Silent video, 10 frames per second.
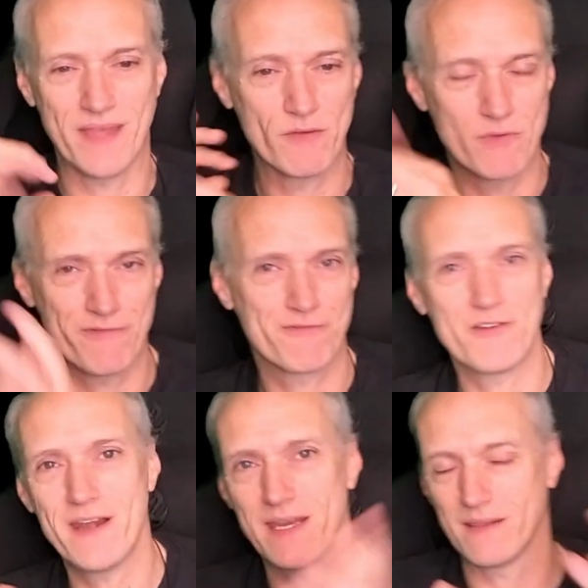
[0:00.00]

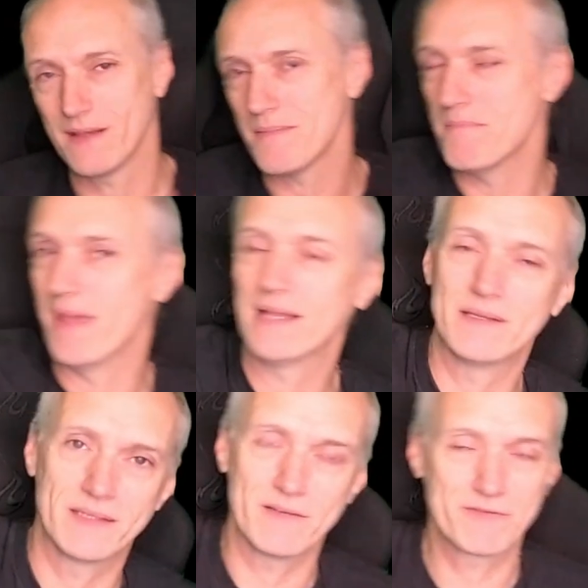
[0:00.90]
refrain, that
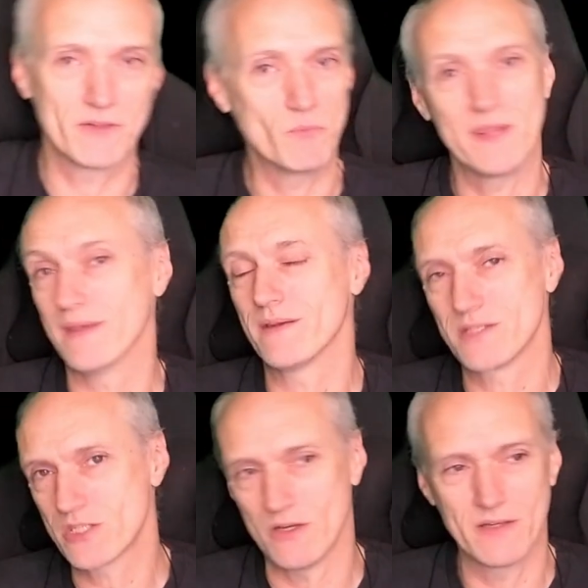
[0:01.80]
melody from within a
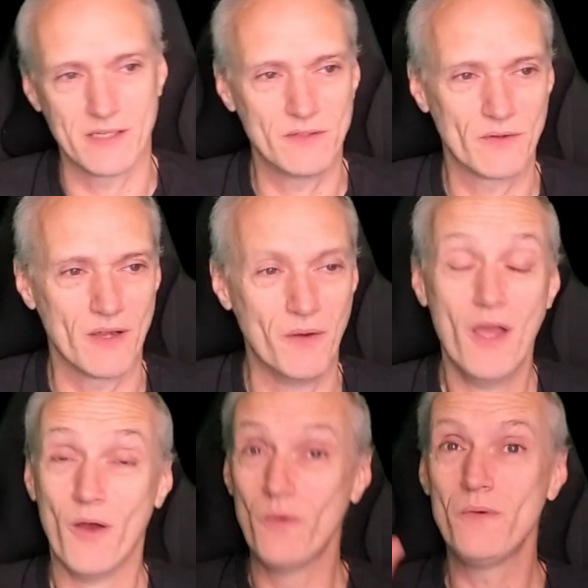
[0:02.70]
song, and you'll go,
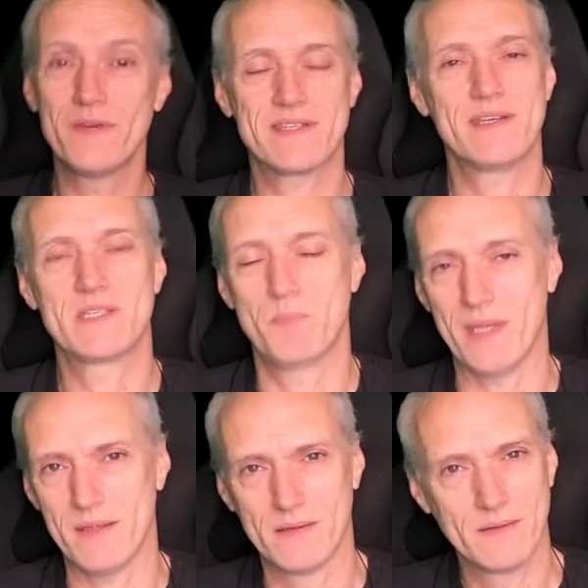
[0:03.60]
oh, it's this bit,